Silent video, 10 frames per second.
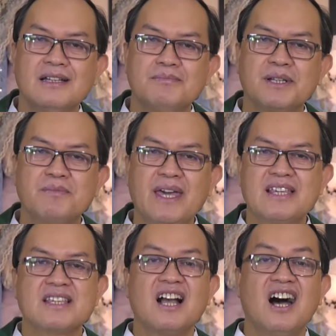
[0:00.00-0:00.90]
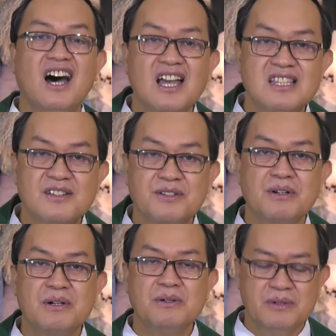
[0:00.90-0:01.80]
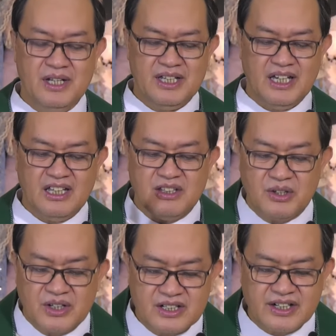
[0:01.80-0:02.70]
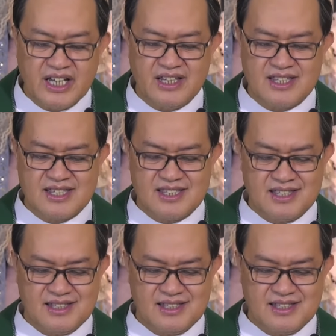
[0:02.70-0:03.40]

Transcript: but makes us grow in your grace.